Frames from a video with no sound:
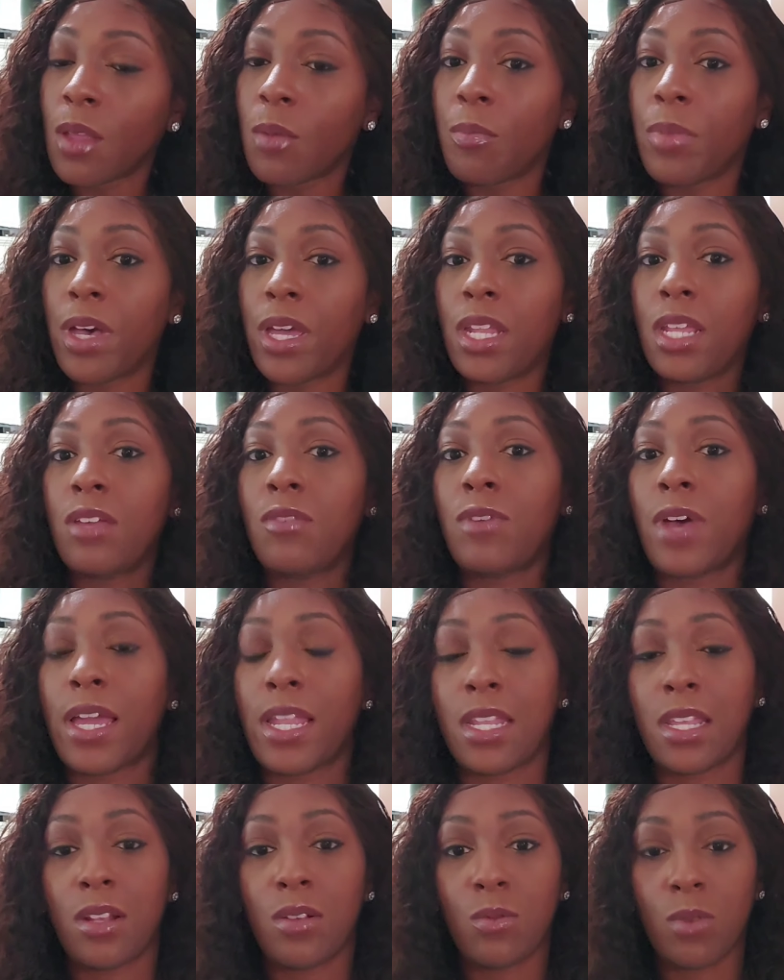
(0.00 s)
But if I
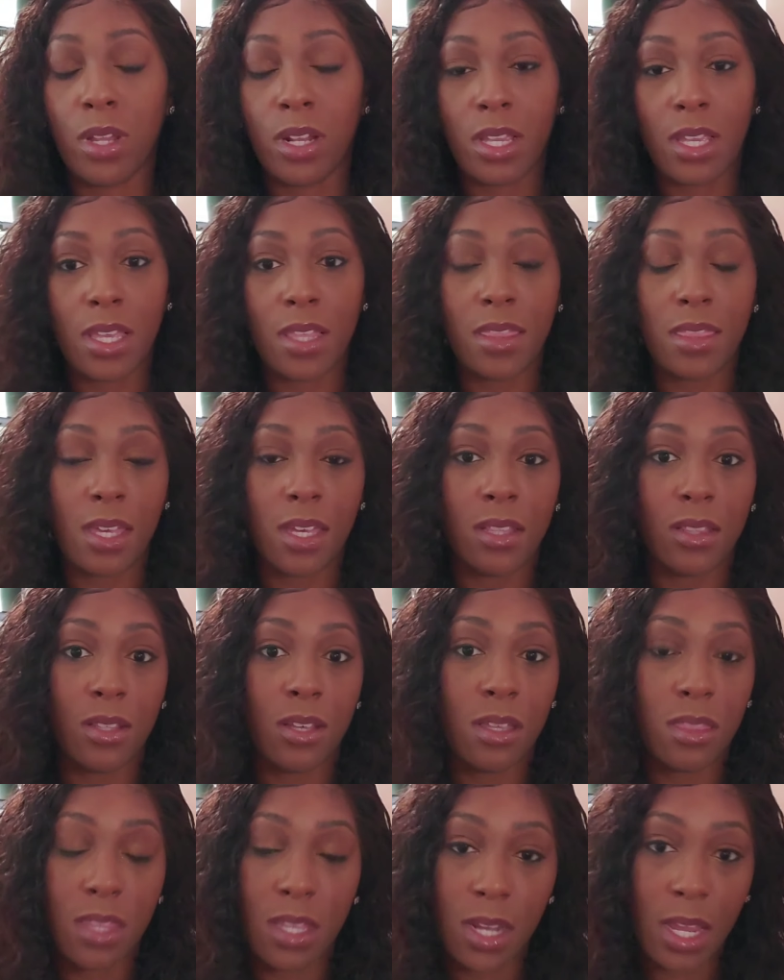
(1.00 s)
didn't want to get that
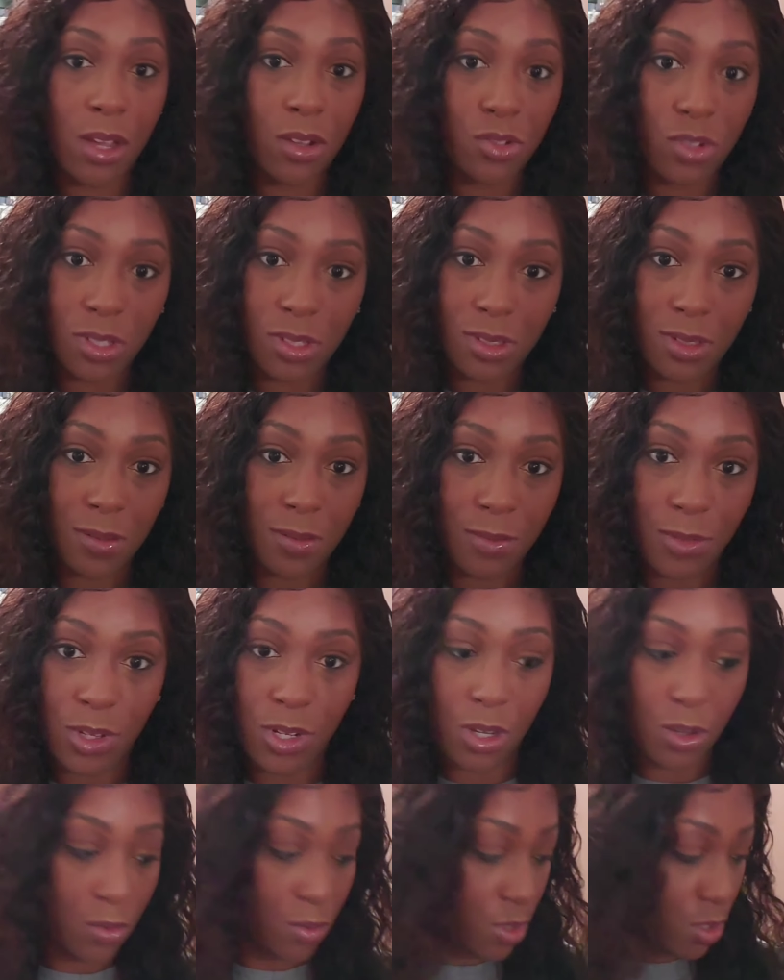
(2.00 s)
look, then I'll just, you
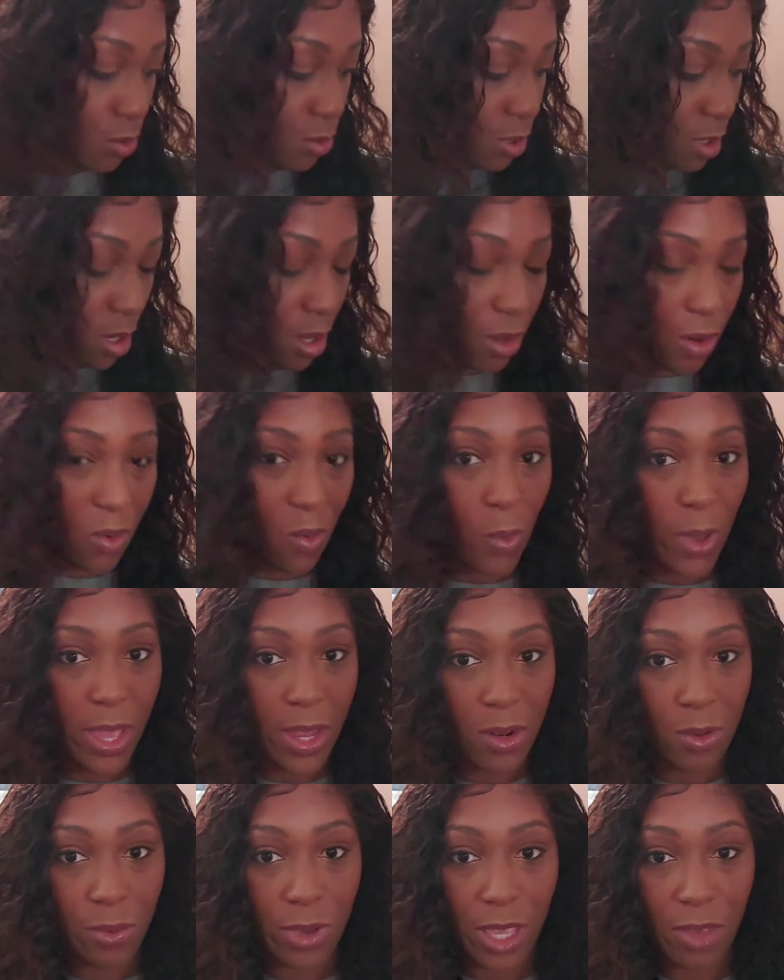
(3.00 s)
know, do the whole wet
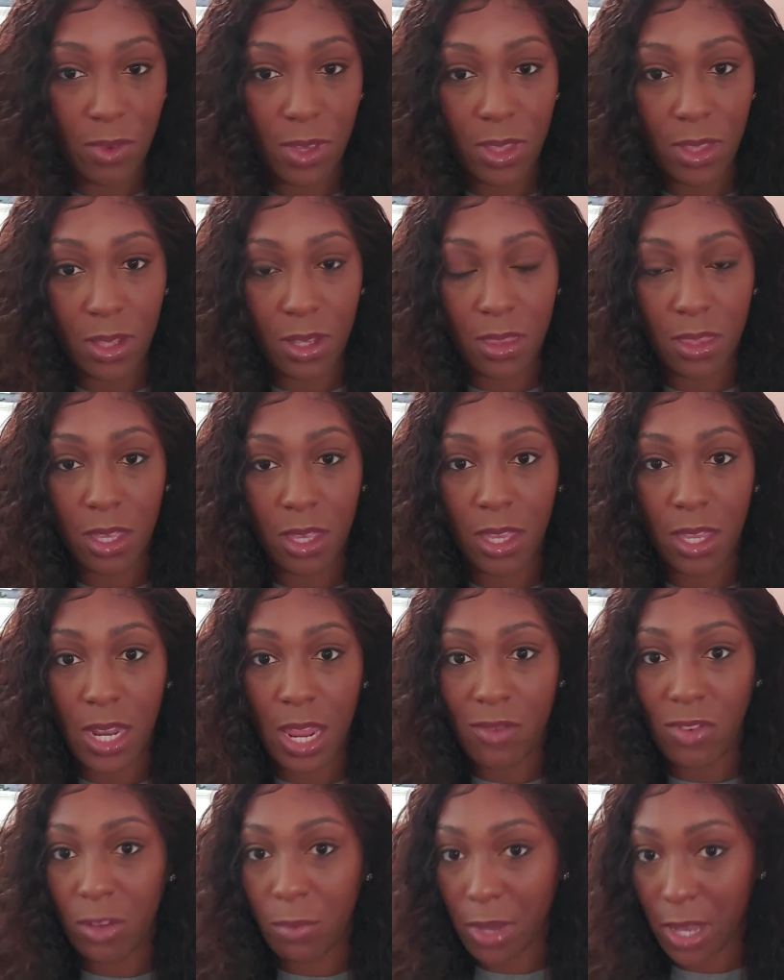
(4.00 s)
and wavy look that
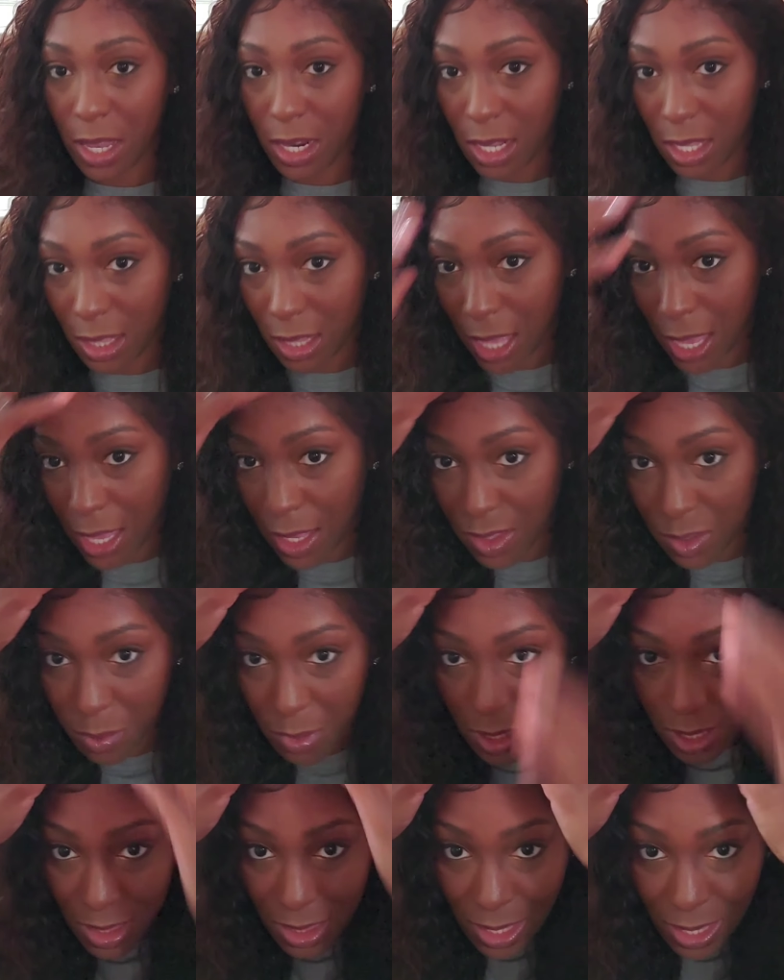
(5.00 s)
everybody likes,
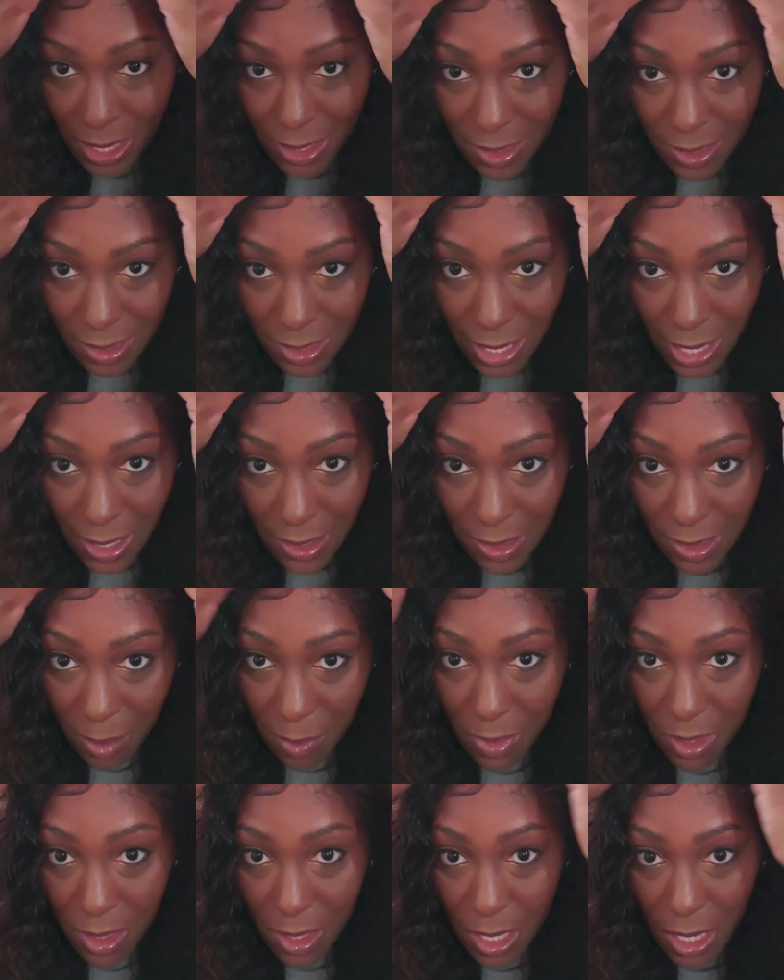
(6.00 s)
but that's not
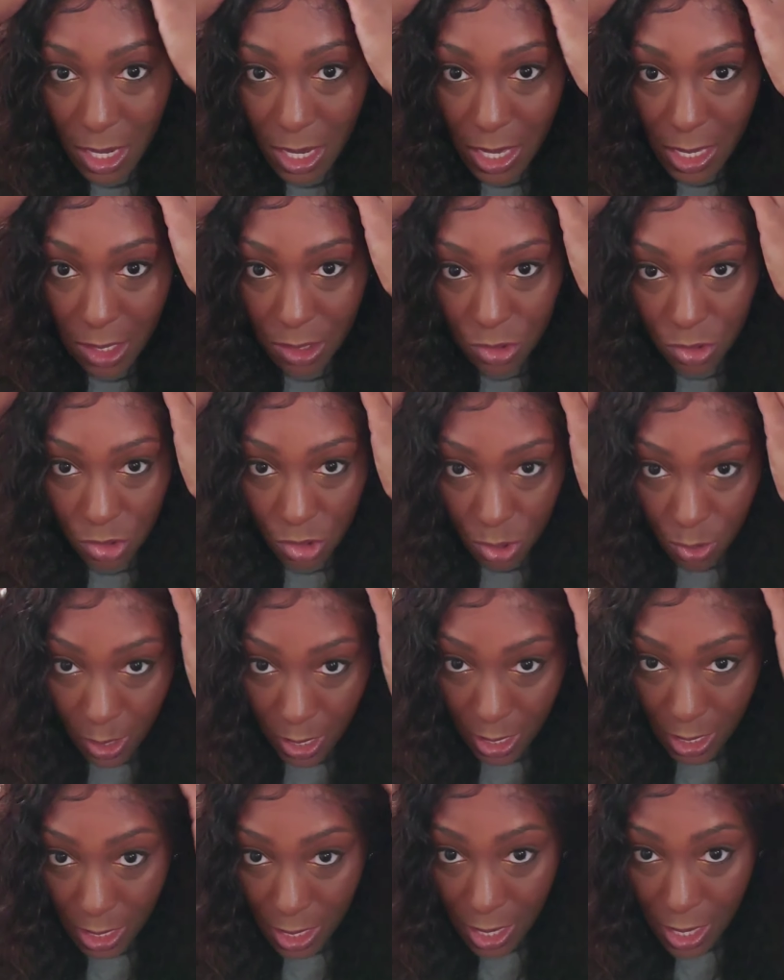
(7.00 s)
something that I
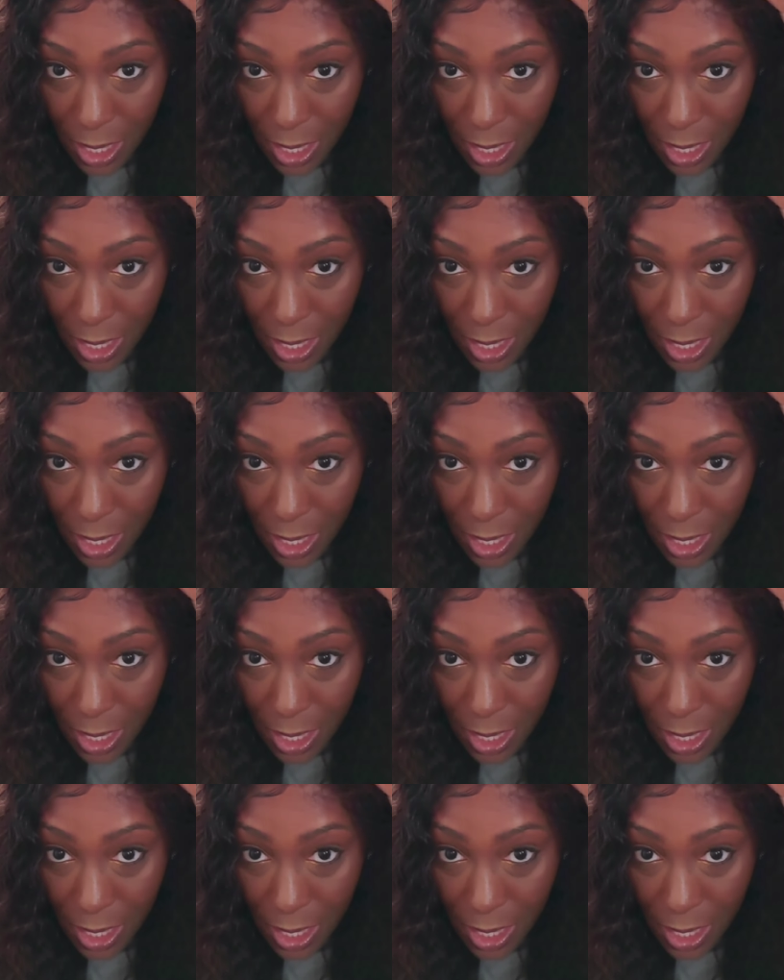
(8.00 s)
enjoy.